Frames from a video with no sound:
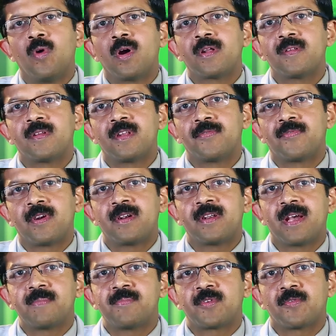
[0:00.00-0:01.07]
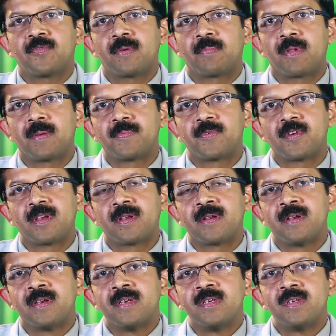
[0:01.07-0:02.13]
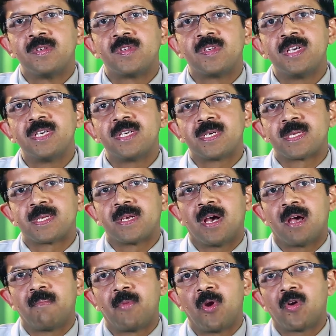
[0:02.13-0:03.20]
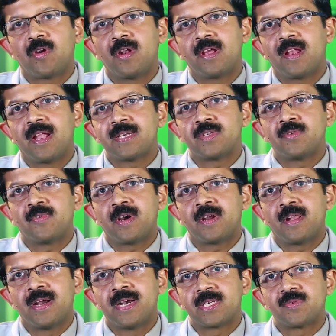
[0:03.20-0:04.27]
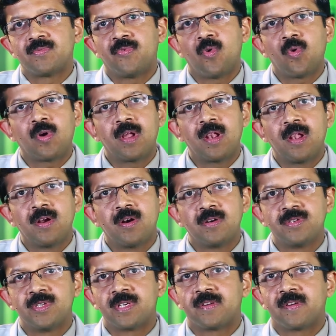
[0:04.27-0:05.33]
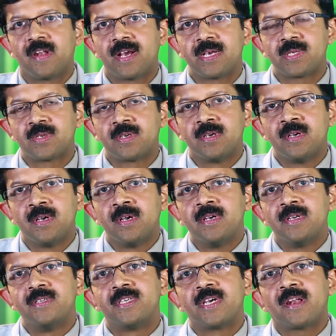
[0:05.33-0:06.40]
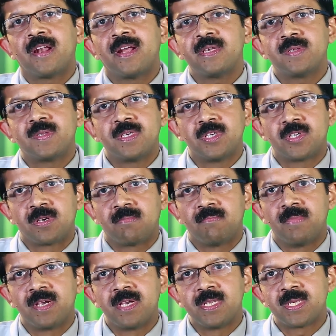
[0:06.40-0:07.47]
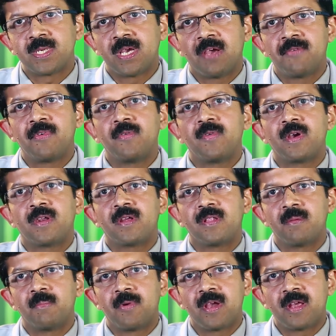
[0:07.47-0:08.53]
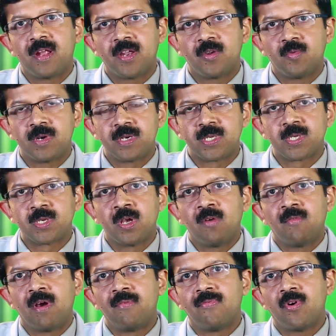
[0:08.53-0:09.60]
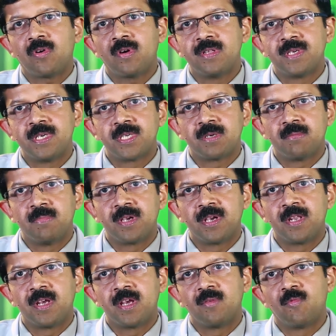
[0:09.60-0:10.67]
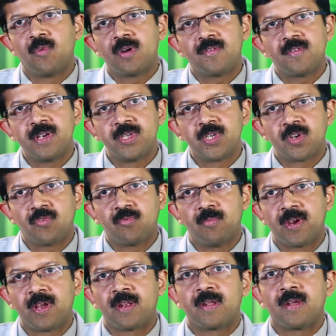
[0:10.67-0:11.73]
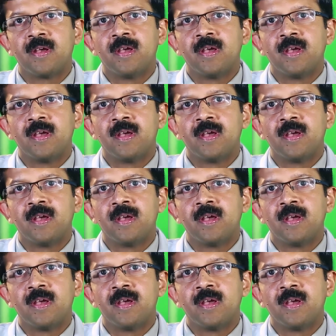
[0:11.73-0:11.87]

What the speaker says: What are the different types of epilepsy? Seizures are broadly classified as focal or generalized. Generalized seizure begins everywhere in the brain at once, while focal seizure begins in one region of brain.